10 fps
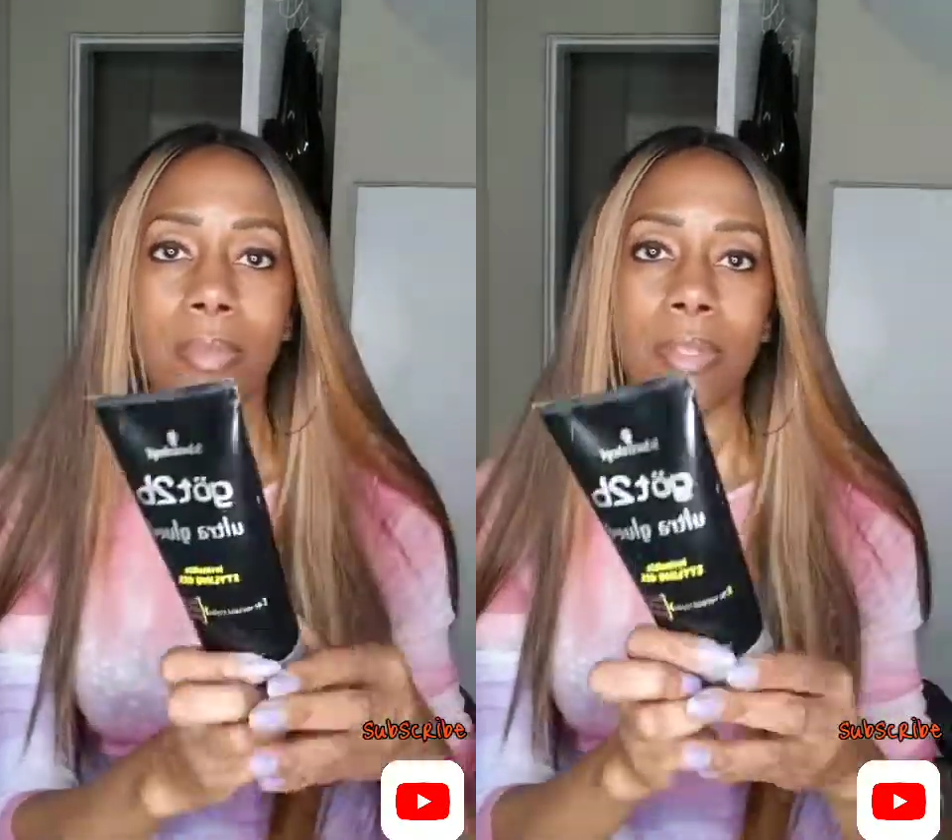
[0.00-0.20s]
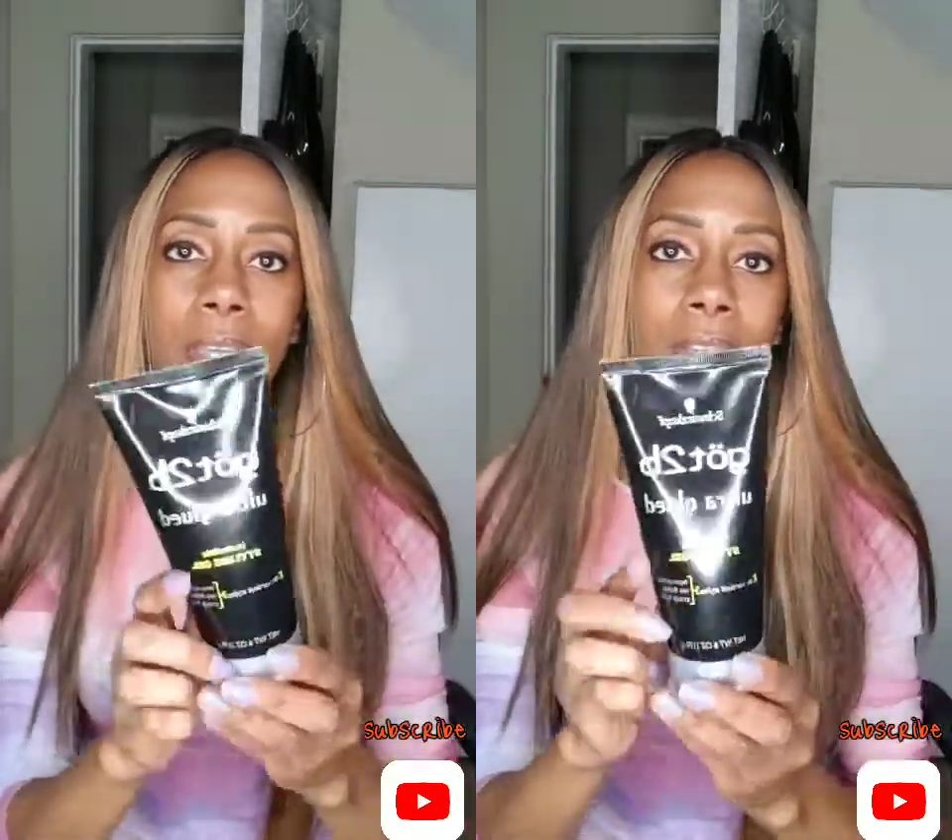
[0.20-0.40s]

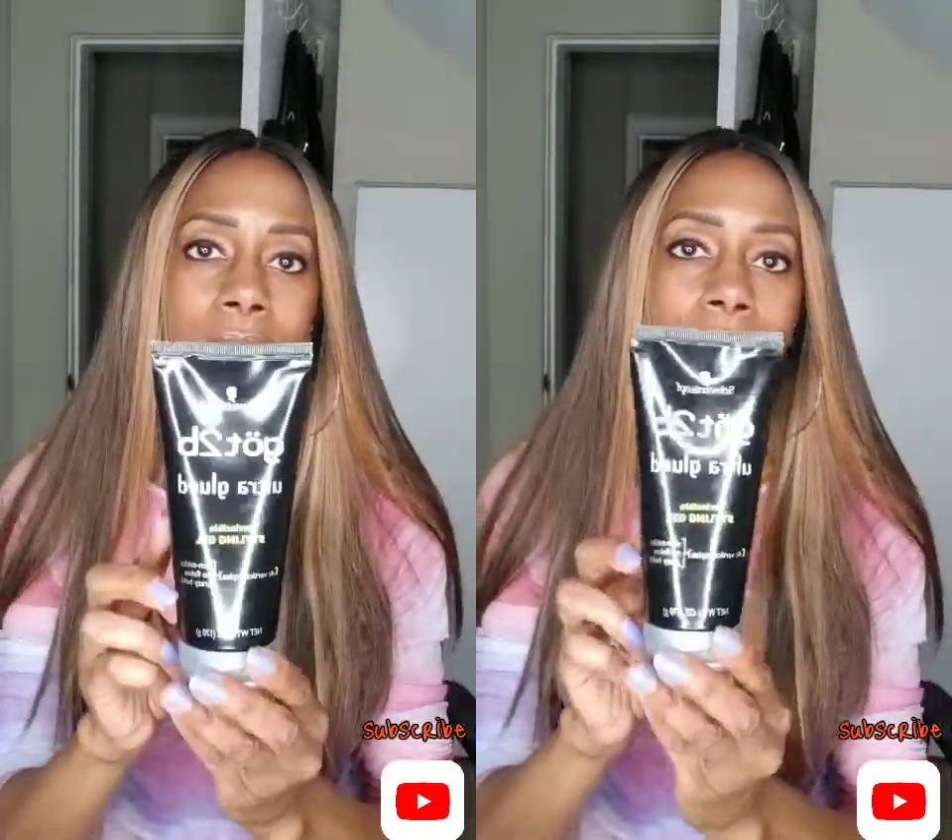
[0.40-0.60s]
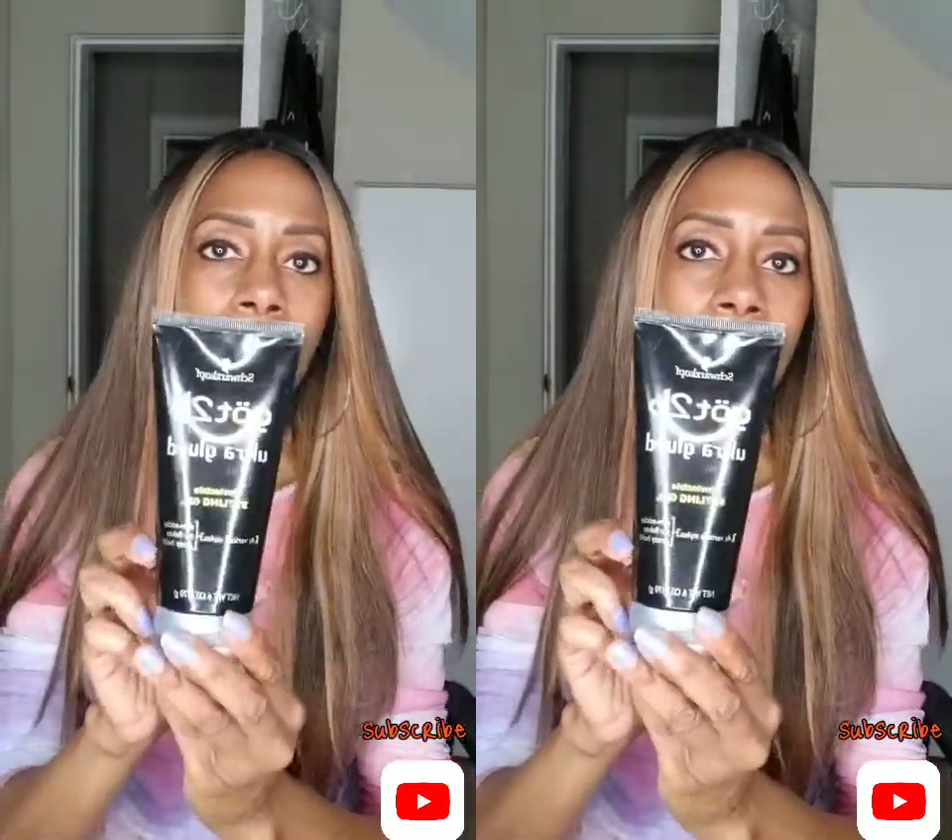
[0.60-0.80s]
I can
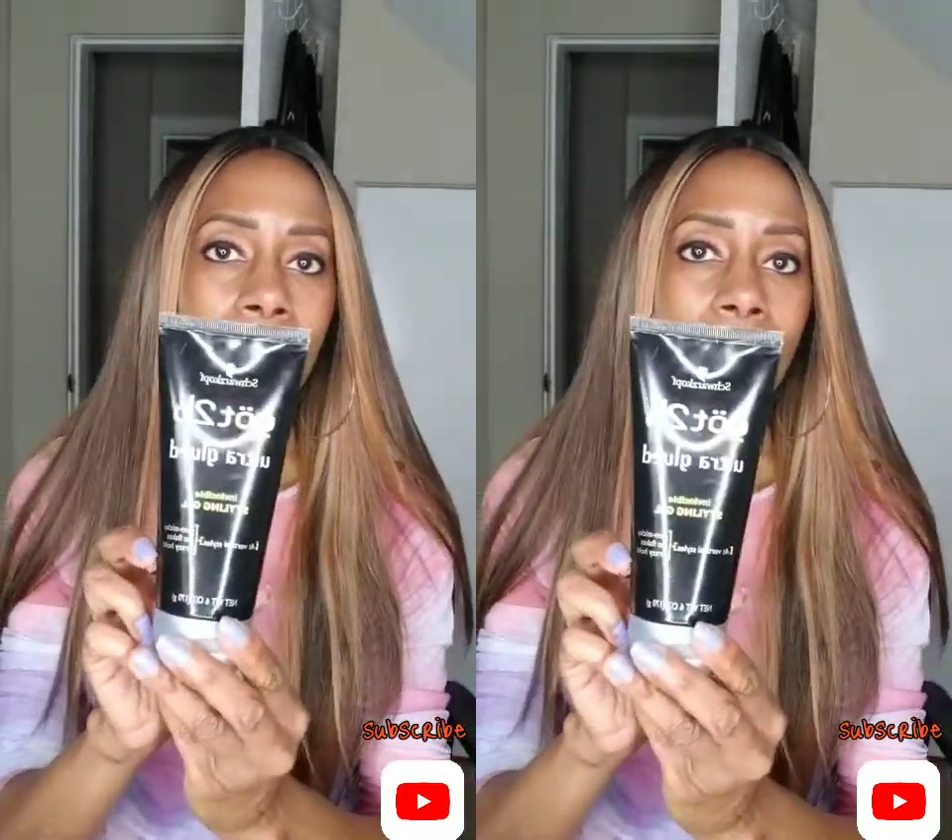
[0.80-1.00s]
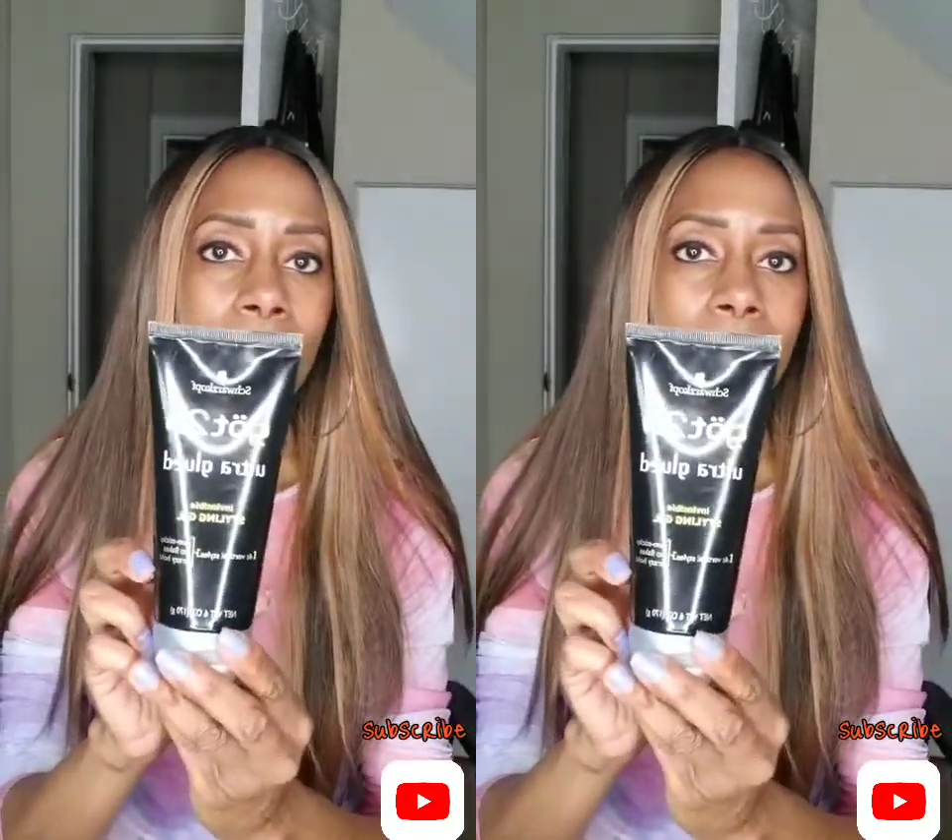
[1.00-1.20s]
use my
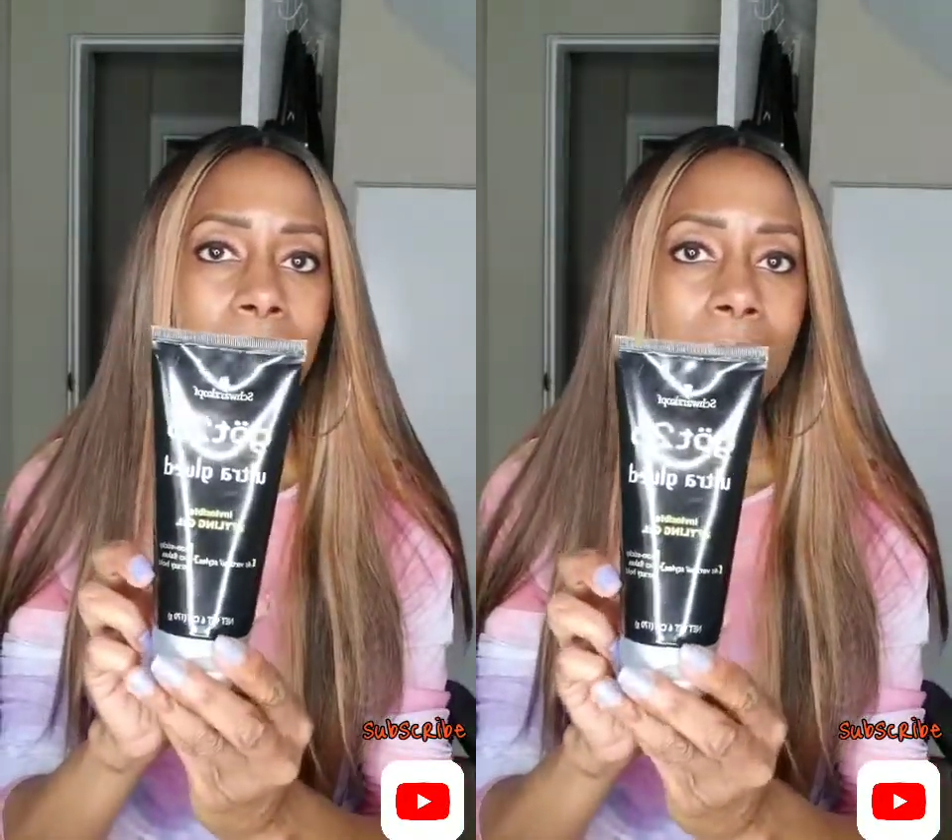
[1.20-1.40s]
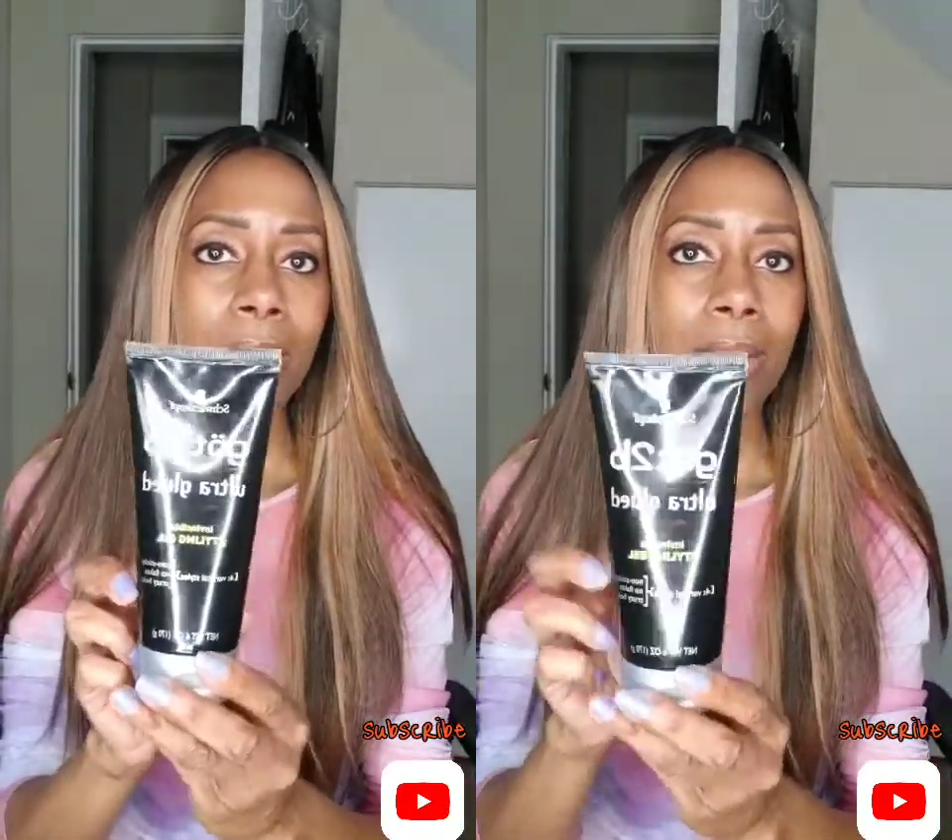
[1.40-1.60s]
Got to
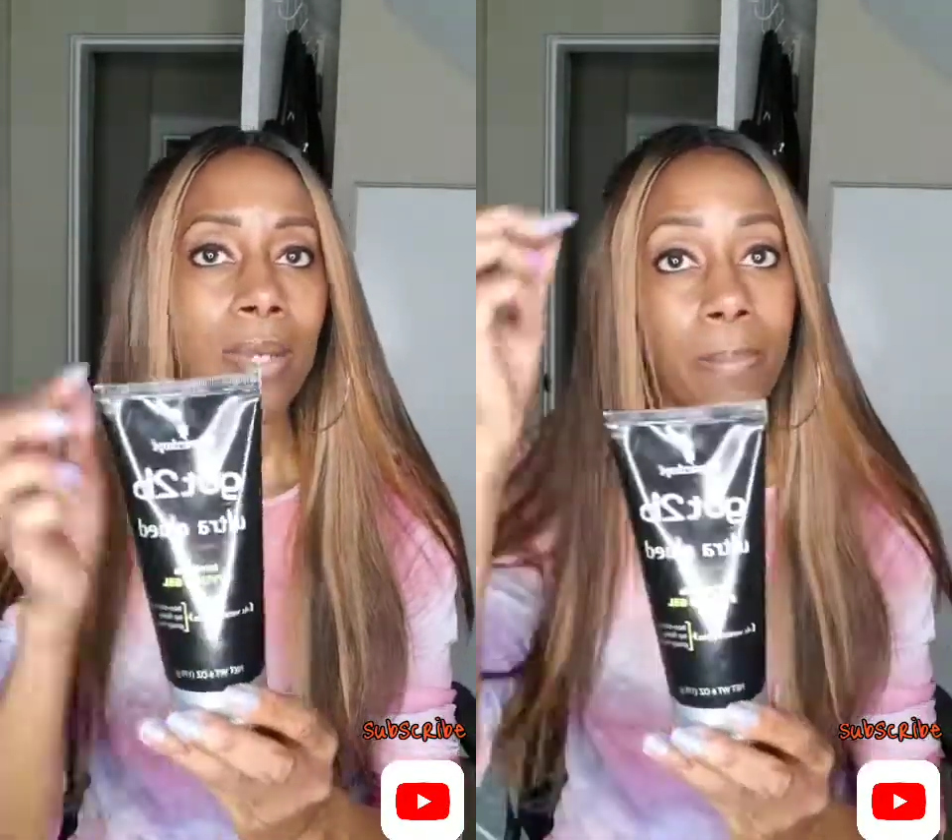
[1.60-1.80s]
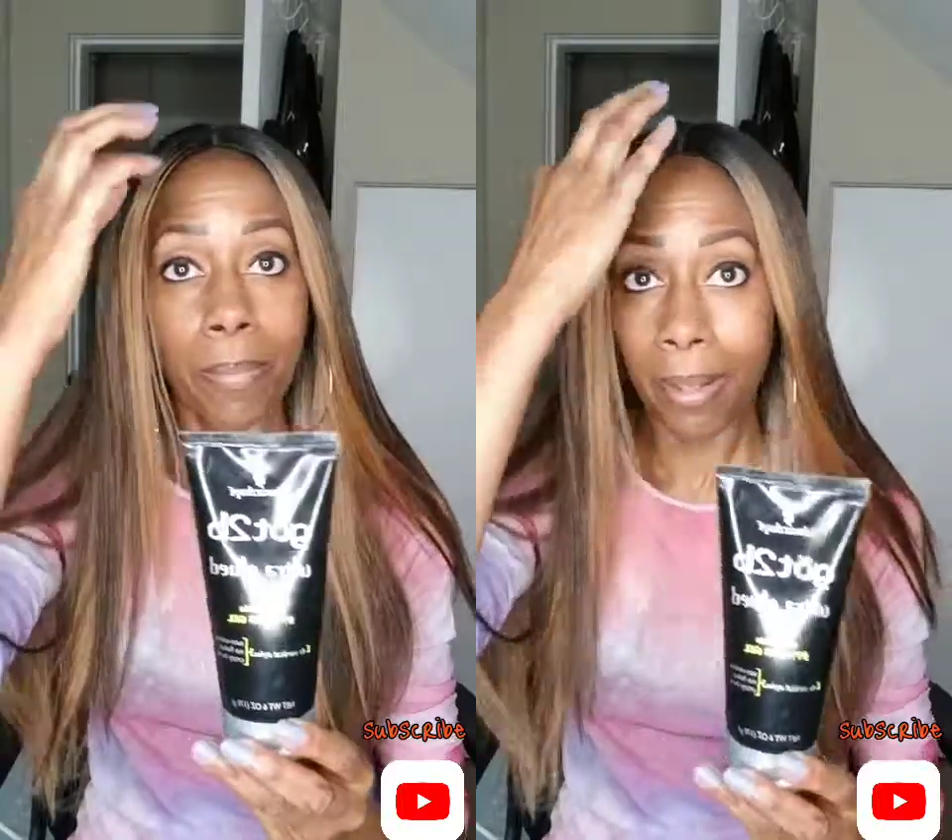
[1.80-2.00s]
Be
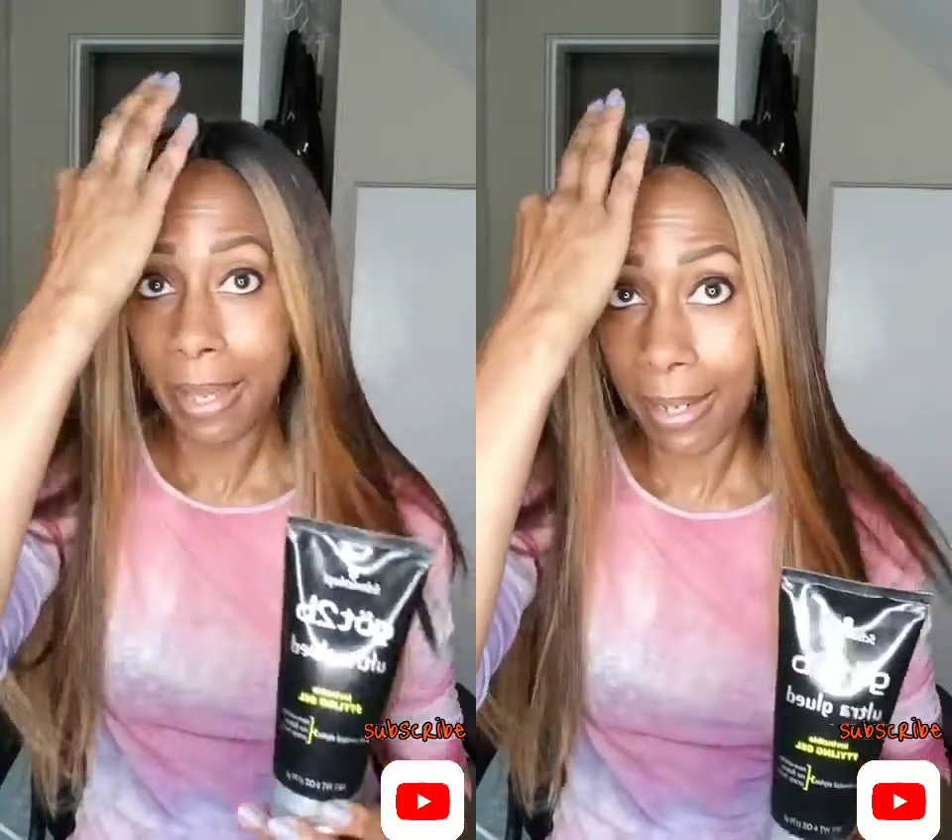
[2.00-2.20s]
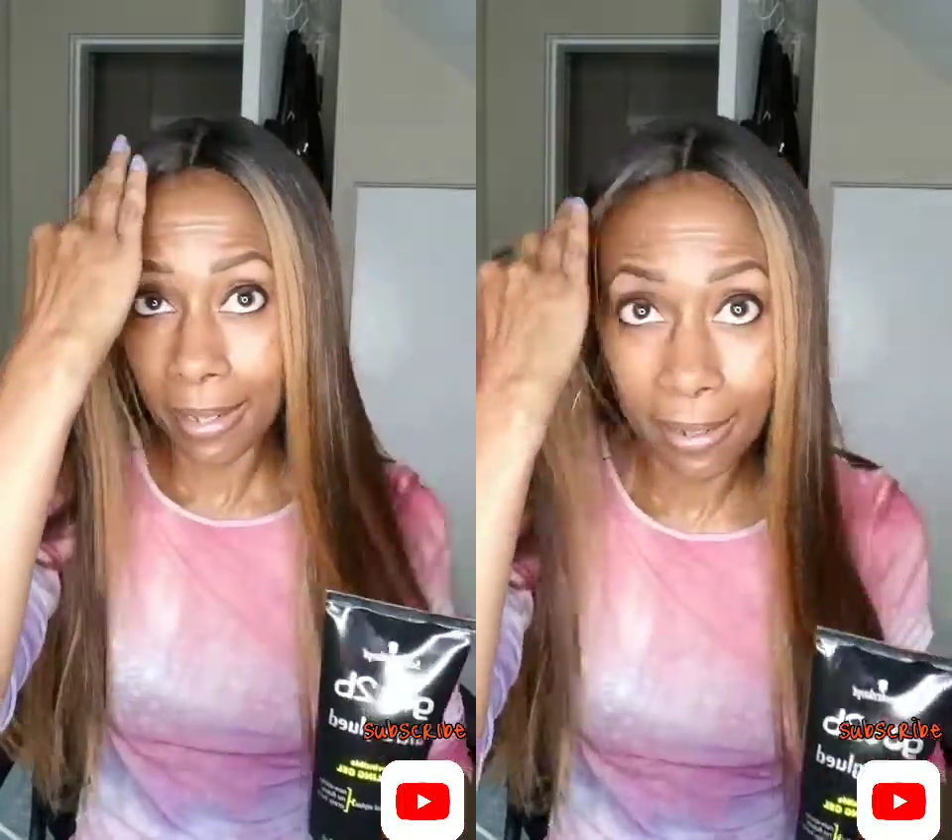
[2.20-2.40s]

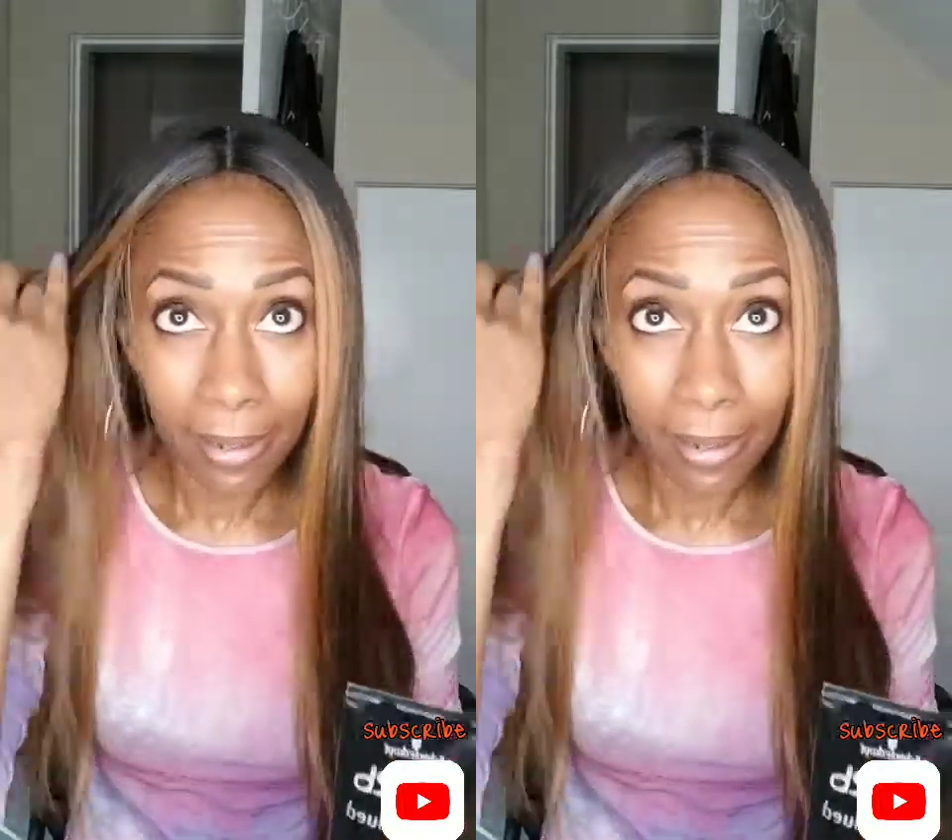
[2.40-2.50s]
black